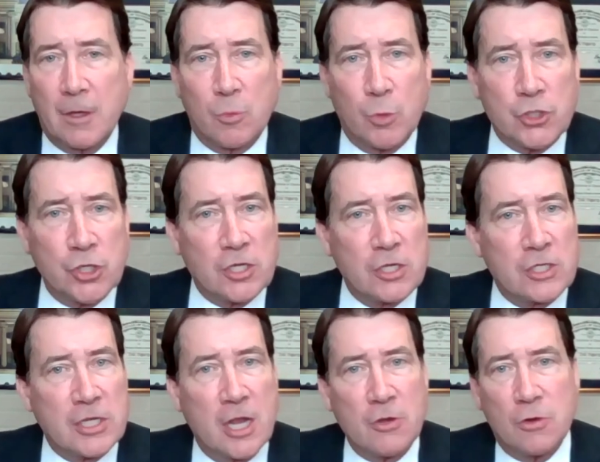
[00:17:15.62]
We should
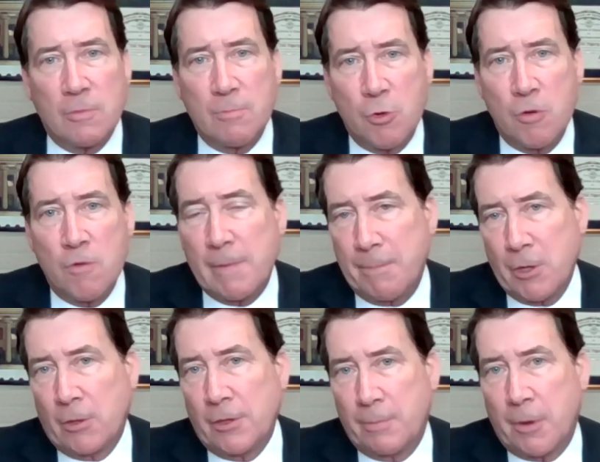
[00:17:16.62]
continue to move and
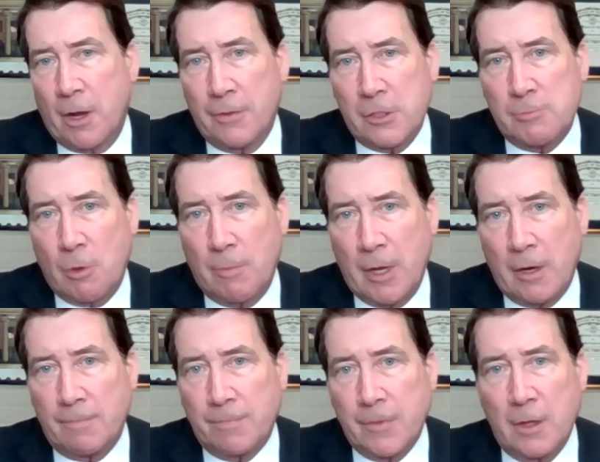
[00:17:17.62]
build upon this momentum.